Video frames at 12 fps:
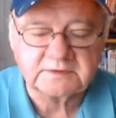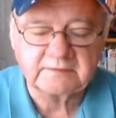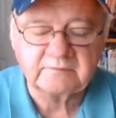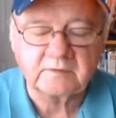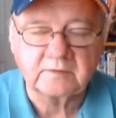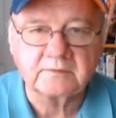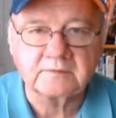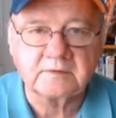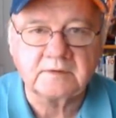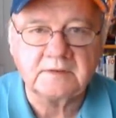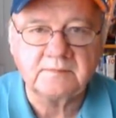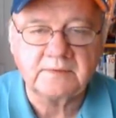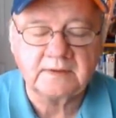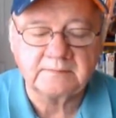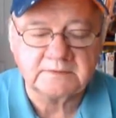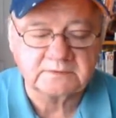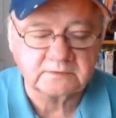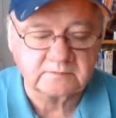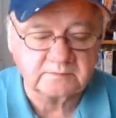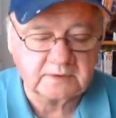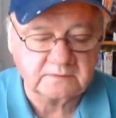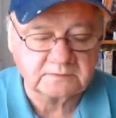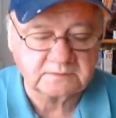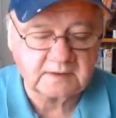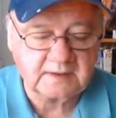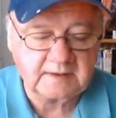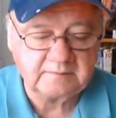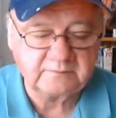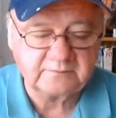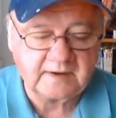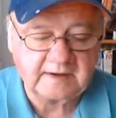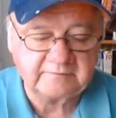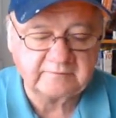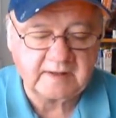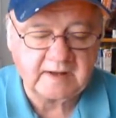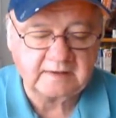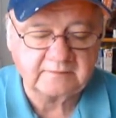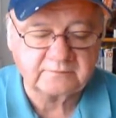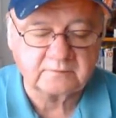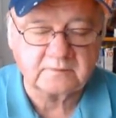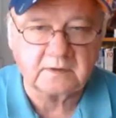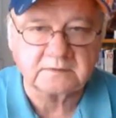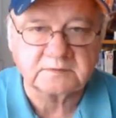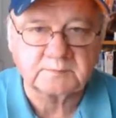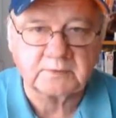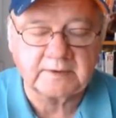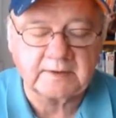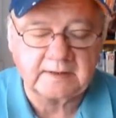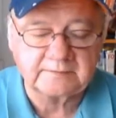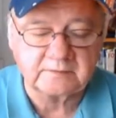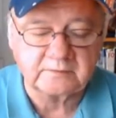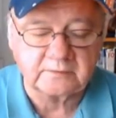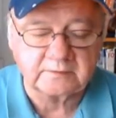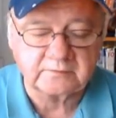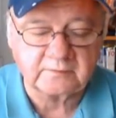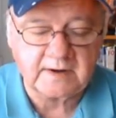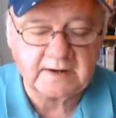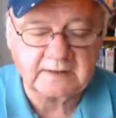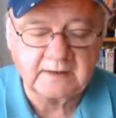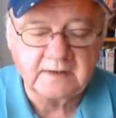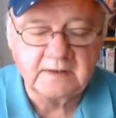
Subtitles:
7:13 p.m. Eastern Post Time, 5.5 furlong sprint on the dirt track,